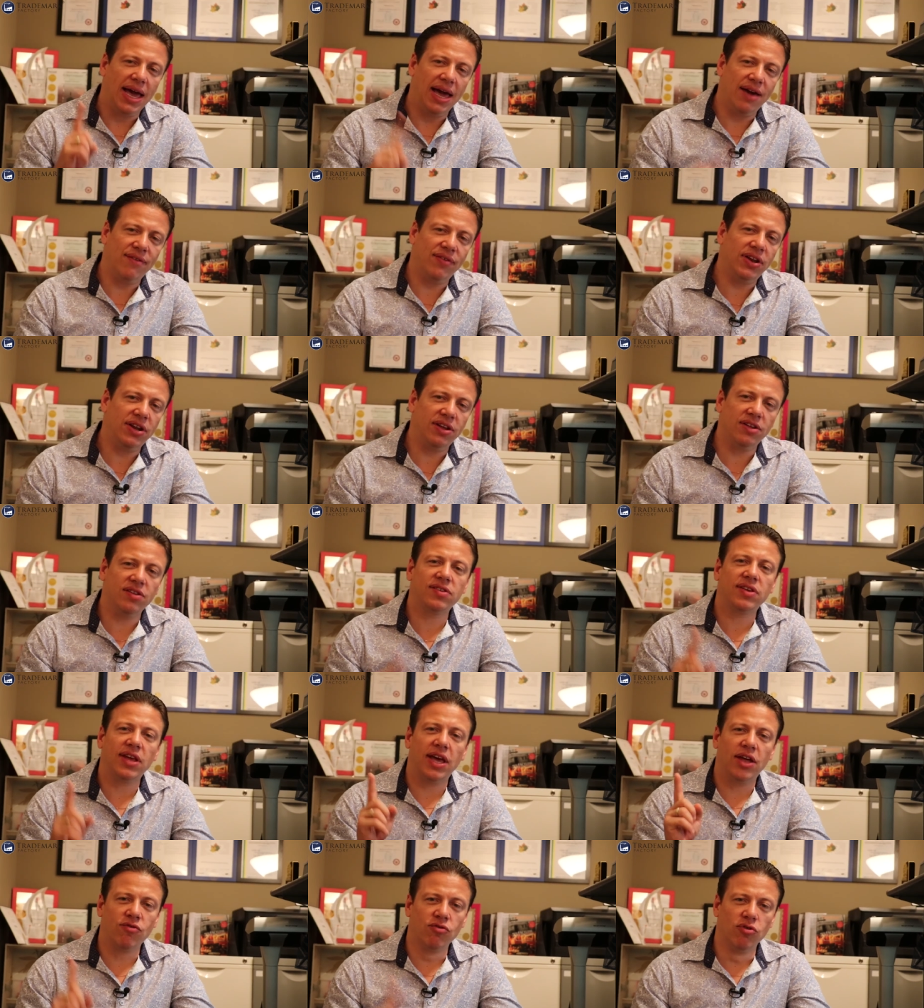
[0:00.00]

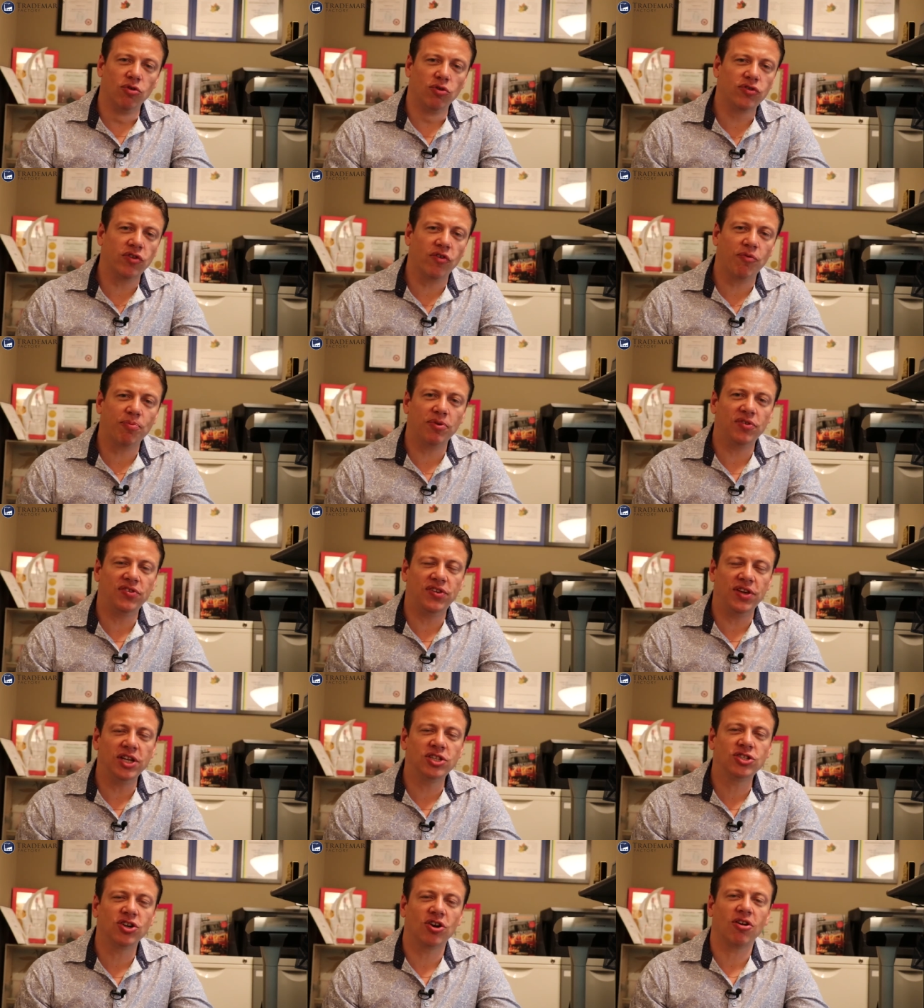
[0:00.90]
evidence and rules of
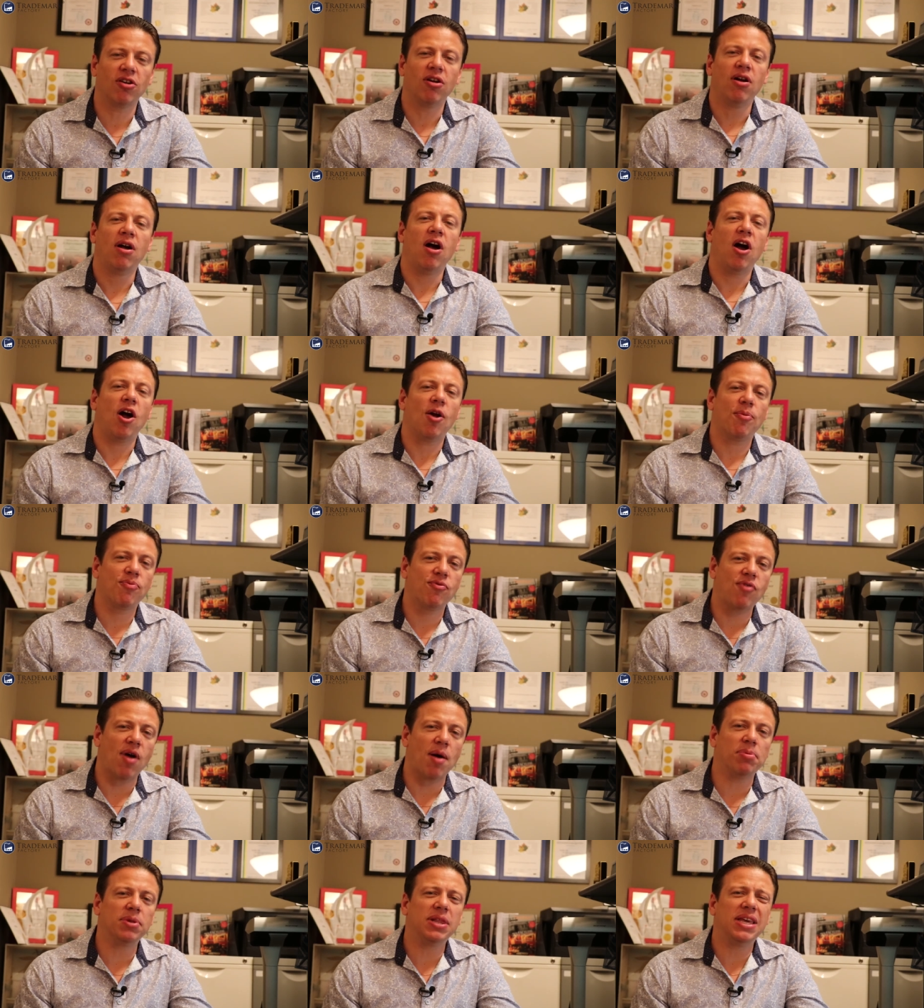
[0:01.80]
procedure are
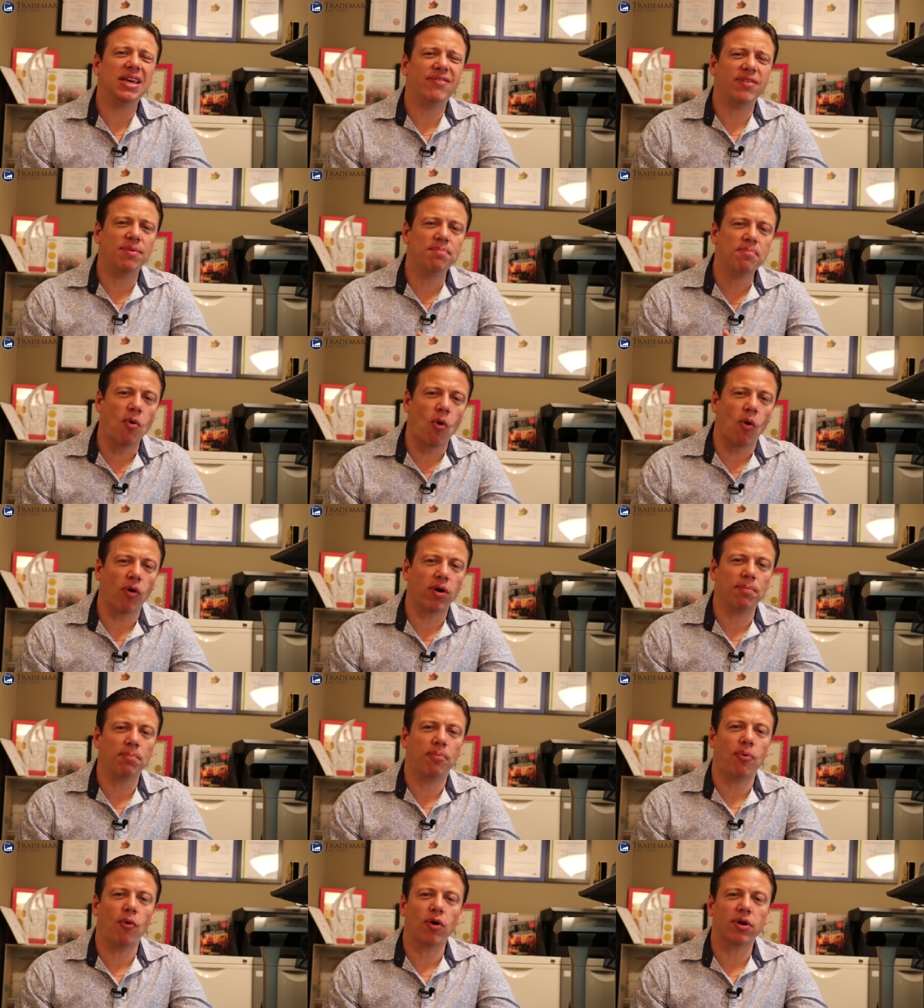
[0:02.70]
probably even more
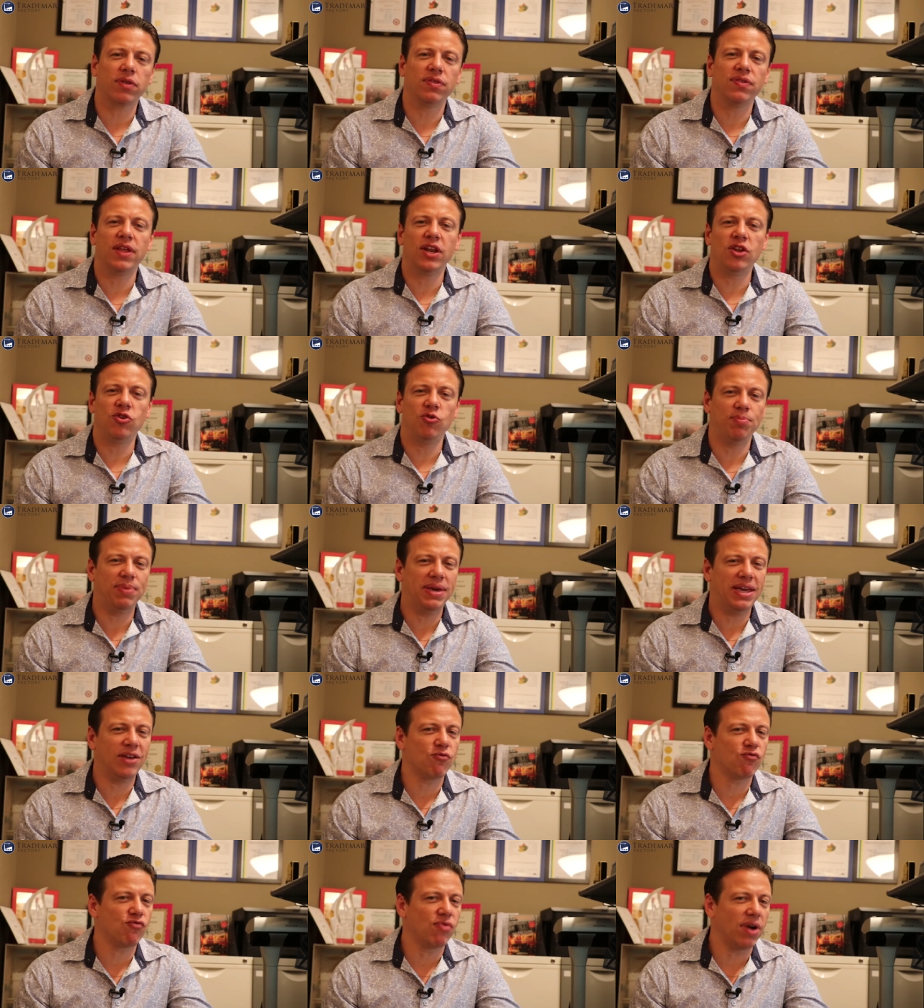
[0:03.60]
important than you
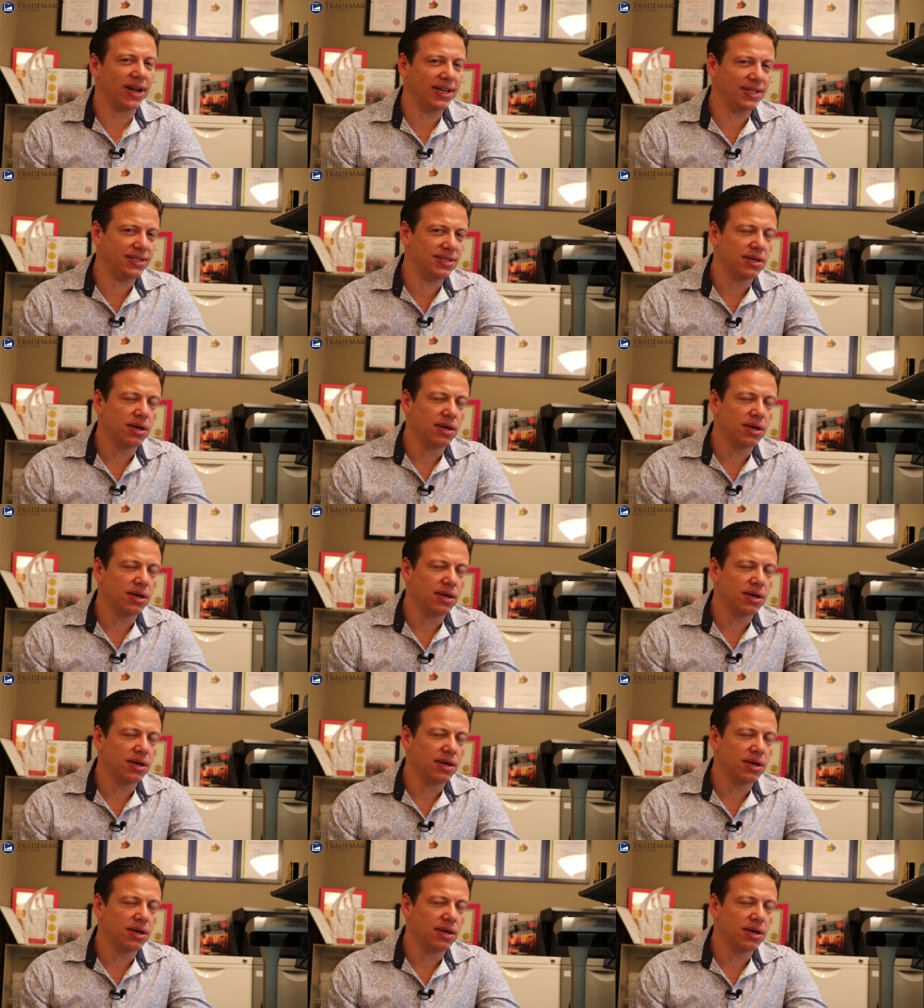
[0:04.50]
being right.